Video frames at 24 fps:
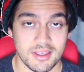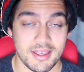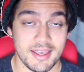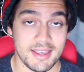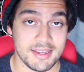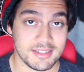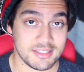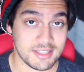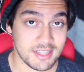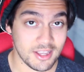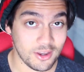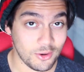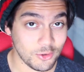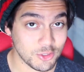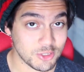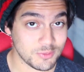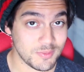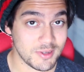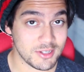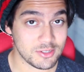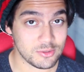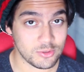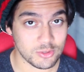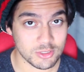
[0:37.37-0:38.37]
It is the
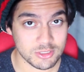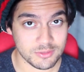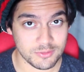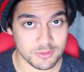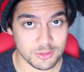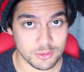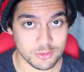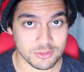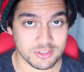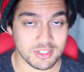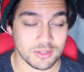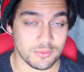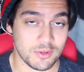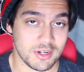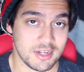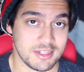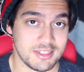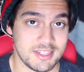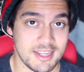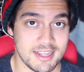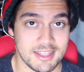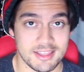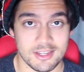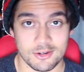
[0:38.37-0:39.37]
ultimate course for those that want to
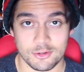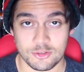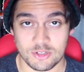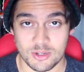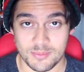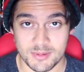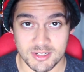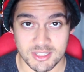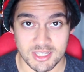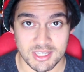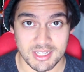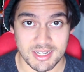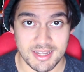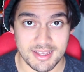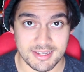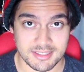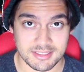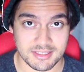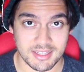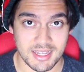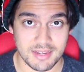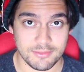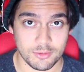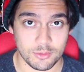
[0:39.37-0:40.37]
take their drumming to the
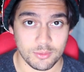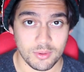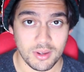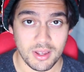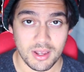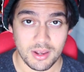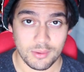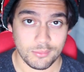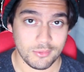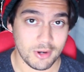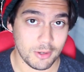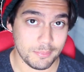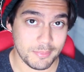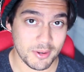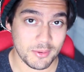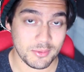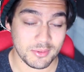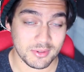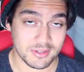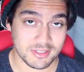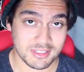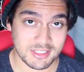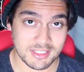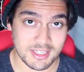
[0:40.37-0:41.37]
next level while
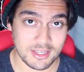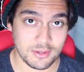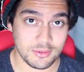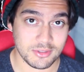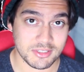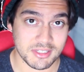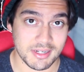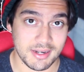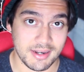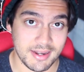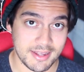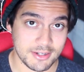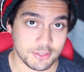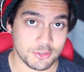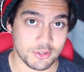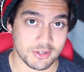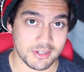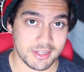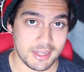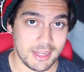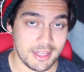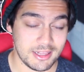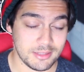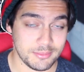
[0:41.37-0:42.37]
building skills in
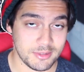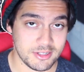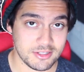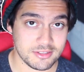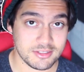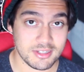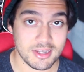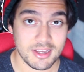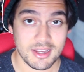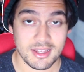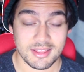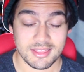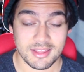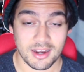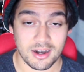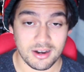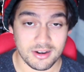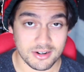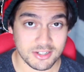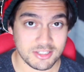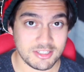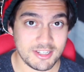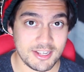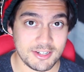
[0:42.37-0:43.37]
electronic elements that
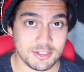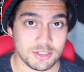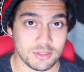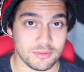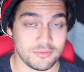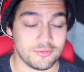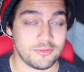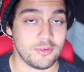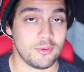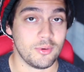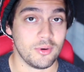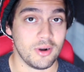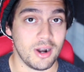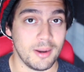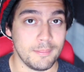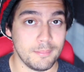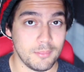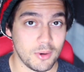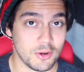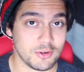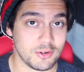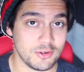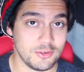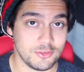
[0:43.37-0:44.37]
are essential for a
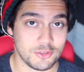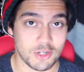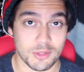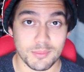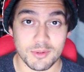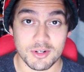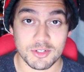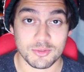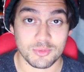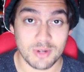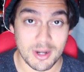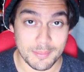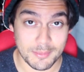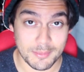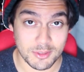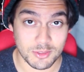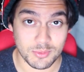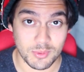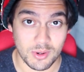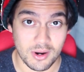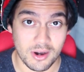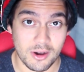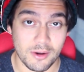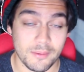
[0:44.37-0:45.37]
modern drummer's
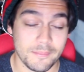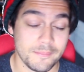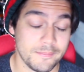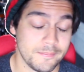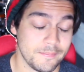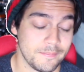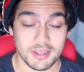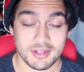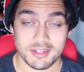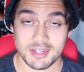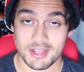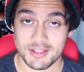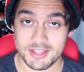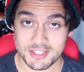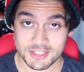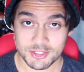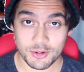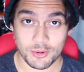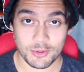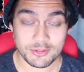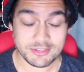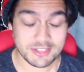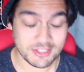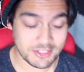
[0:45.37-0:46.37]
repertoire. Now this
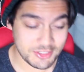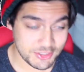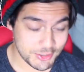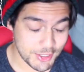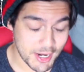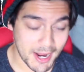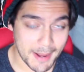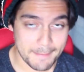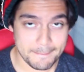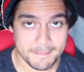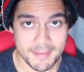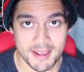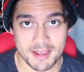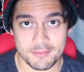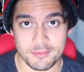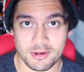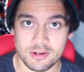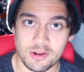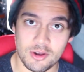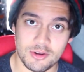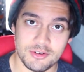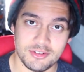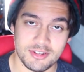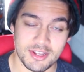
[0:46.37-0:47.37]
course is jam-packed with
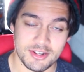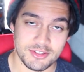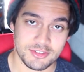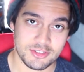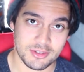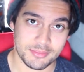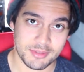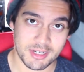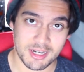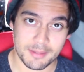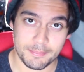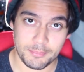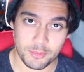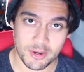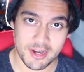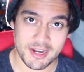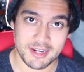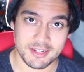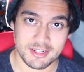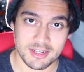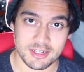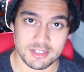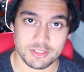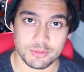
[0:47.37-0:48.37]
content, so I'm going to break
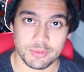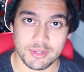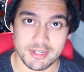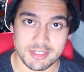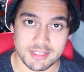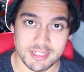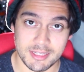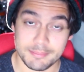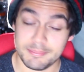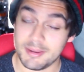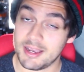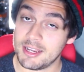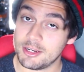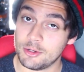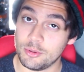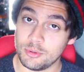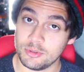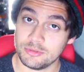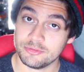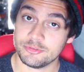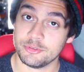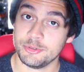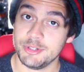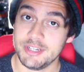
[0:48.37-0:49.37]
it down quickly by
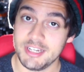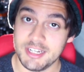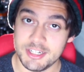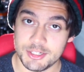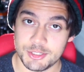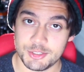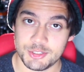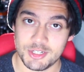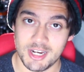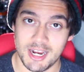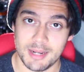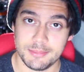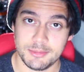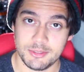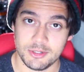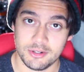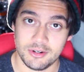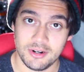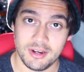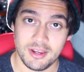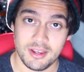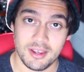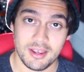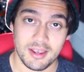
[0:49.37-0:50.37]
going through each
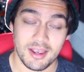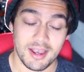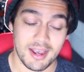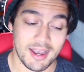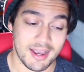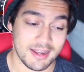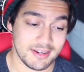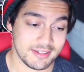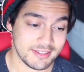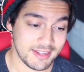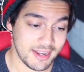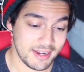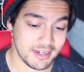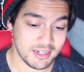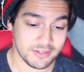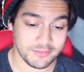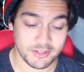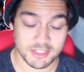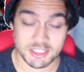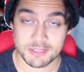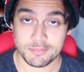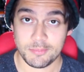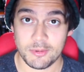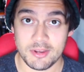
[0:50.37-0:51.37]
chapter and kind of
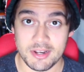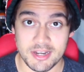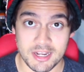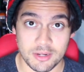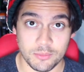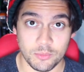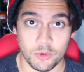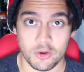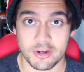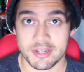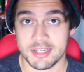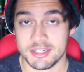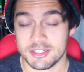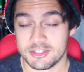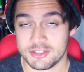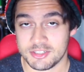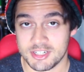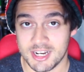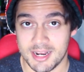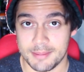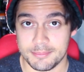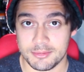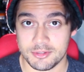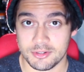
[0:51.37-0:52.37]
explaining what each
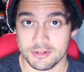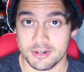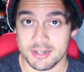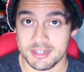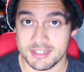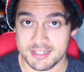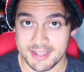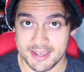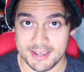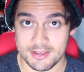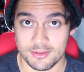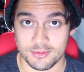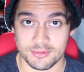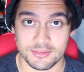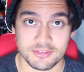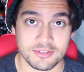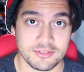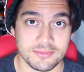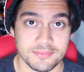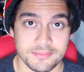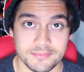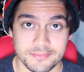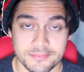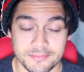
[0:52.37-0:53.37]
chapter
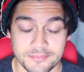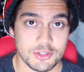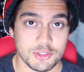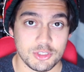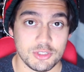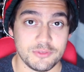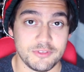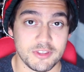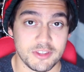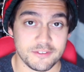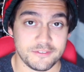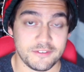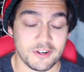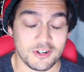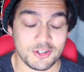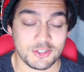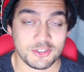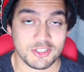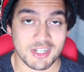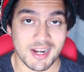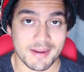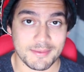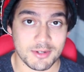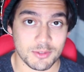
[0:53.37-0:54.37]
entails. So for the first
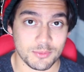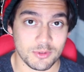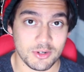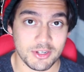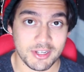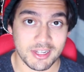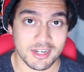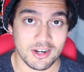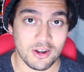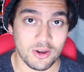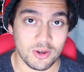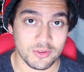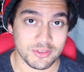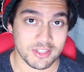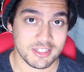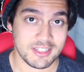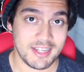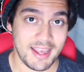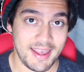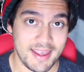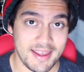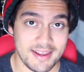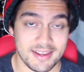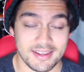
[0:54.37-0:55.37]
chapter, we're looking at all the
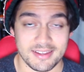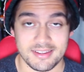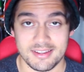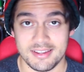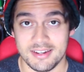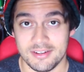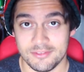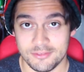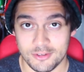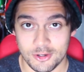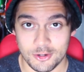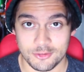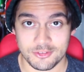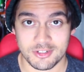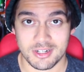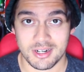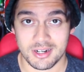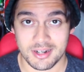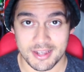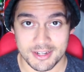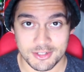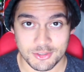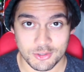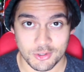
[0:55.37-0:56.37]
tech involved in
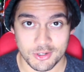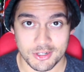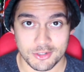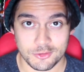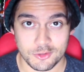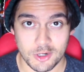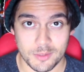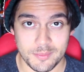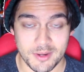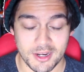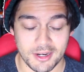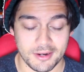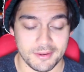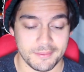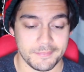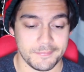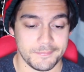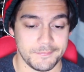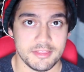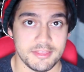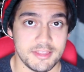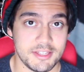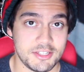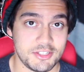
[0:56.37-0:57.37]
electronic drumming.
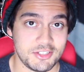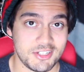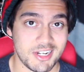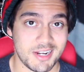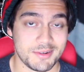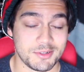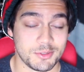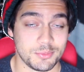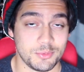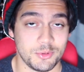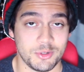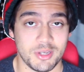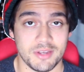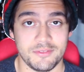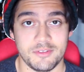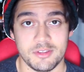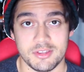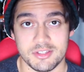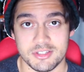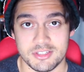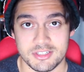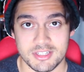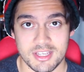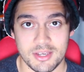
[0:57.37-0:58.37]
This chapter will give you
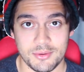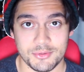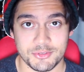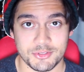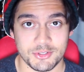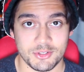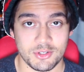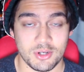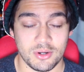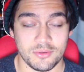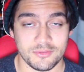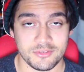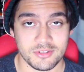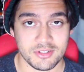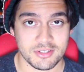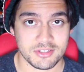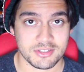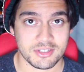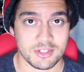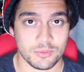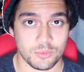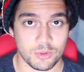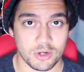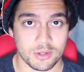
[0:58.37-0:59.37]
the skills and confidence
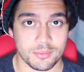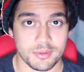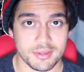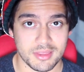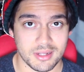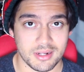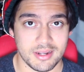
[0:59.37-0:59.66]
to work with